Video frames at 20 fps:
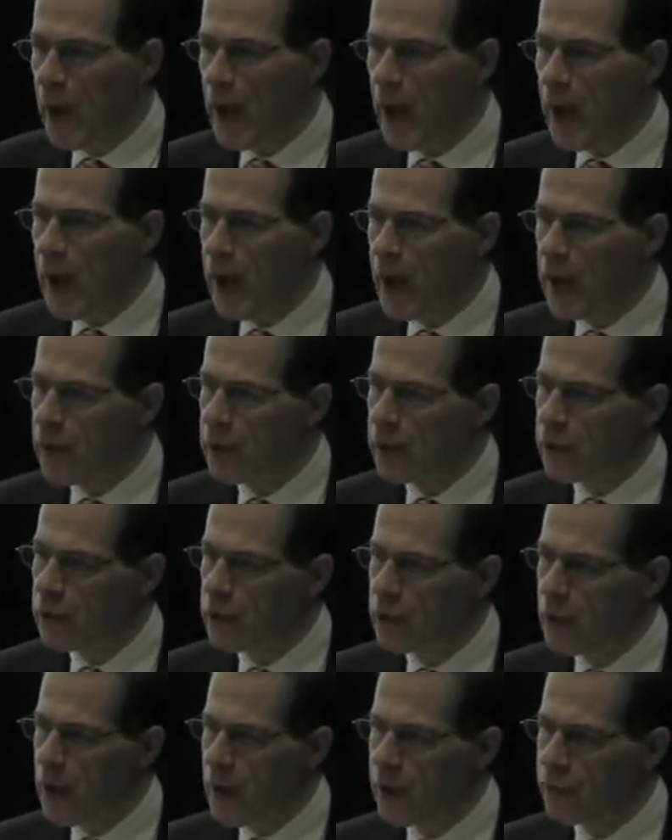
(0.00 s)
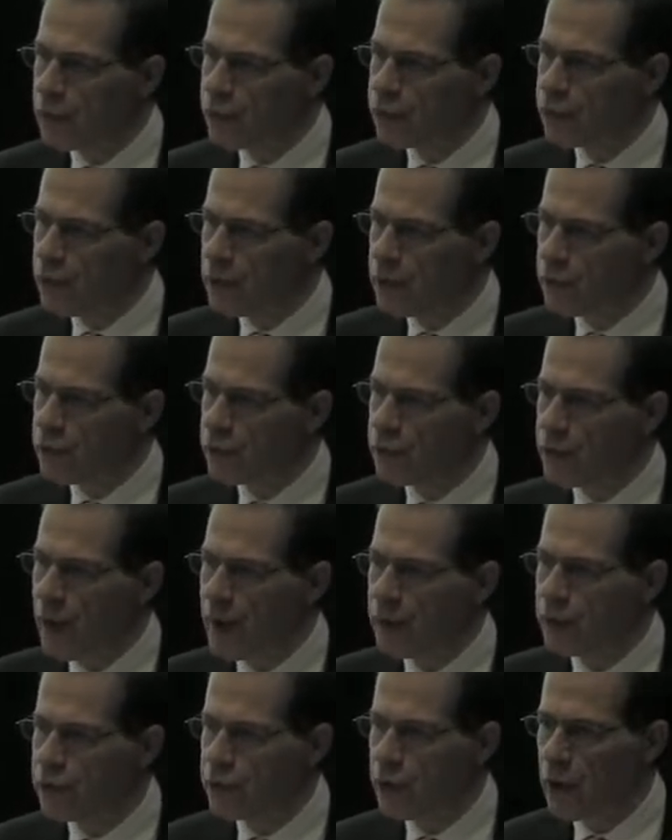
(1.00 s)
And ever since
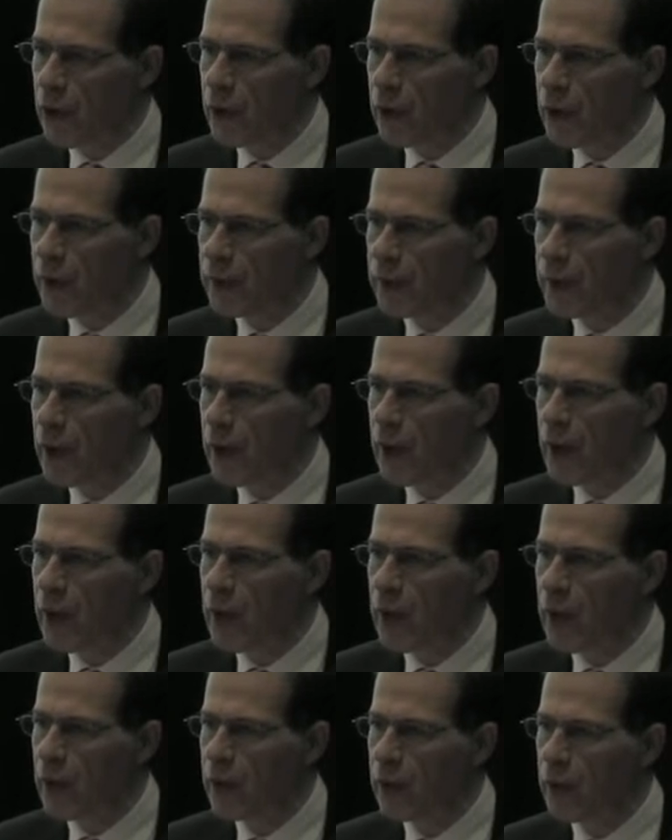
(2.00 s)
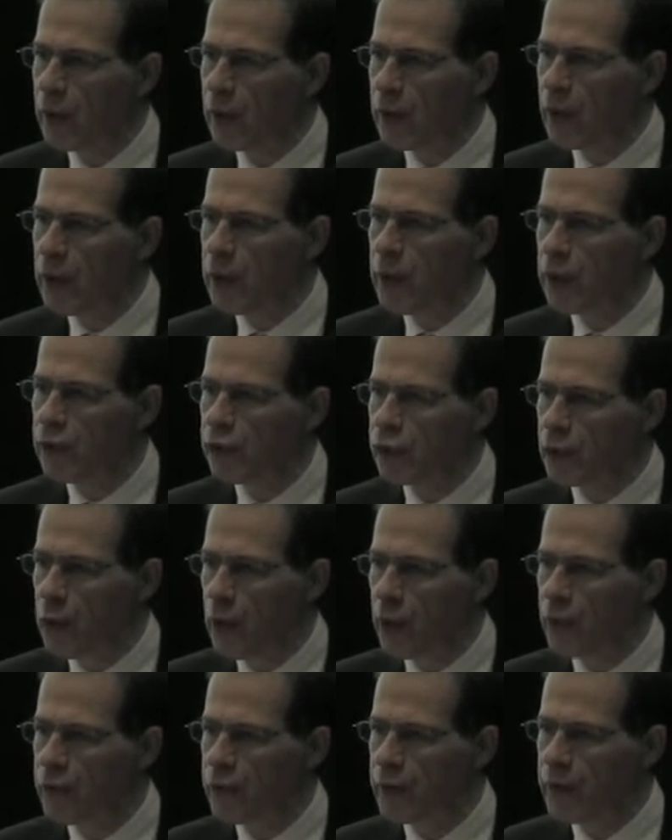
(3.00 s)
that time, and his
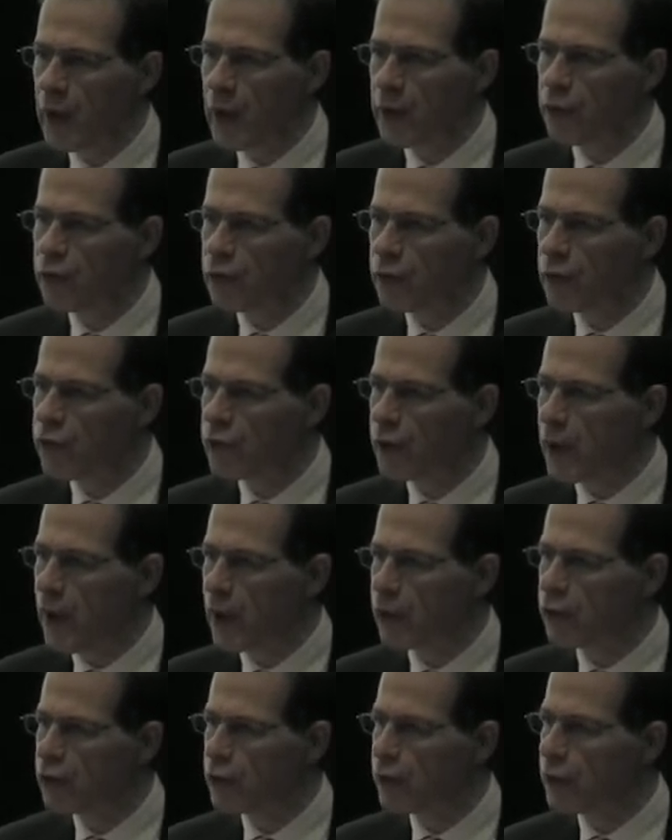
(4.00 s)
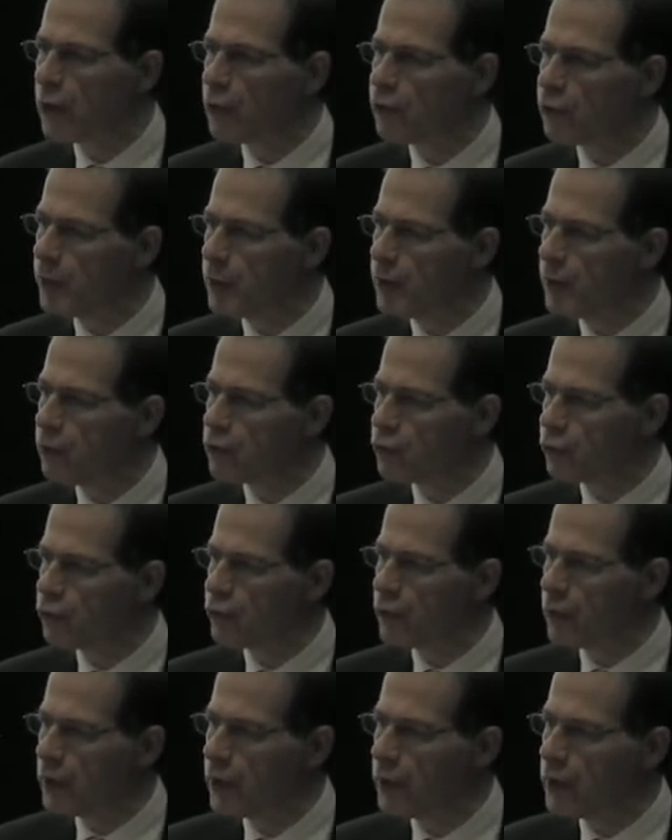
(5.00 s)
qualification as an actuary, he's been
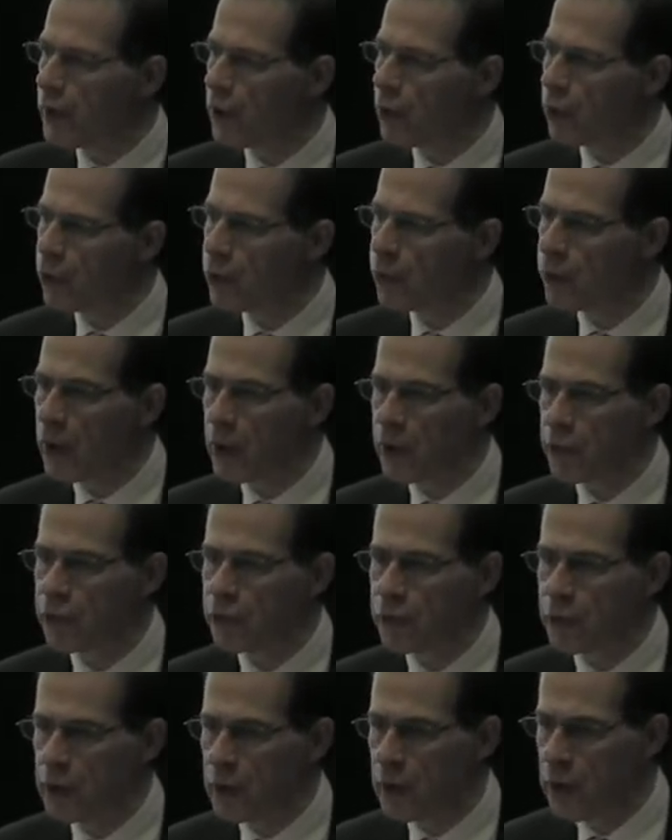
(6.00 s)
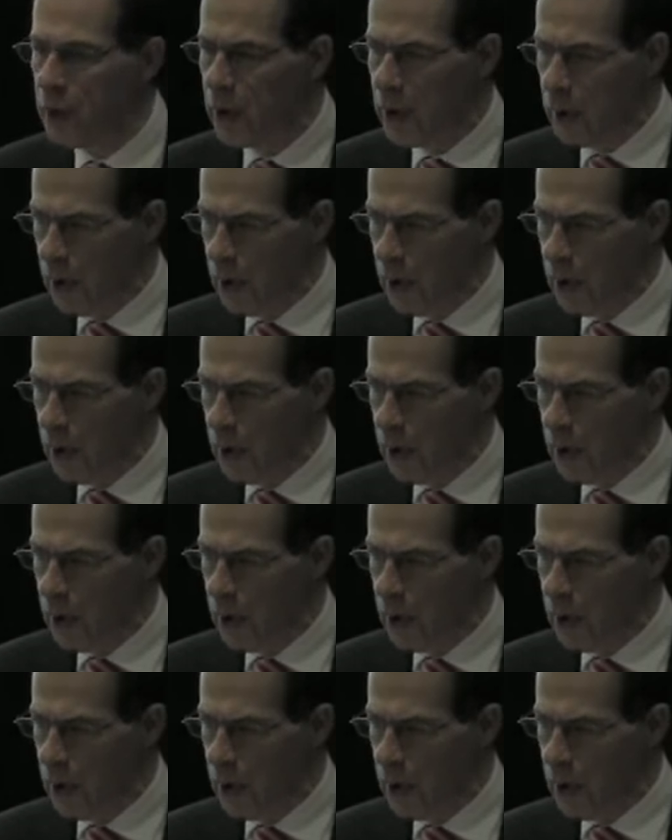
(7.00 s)
interested in health policy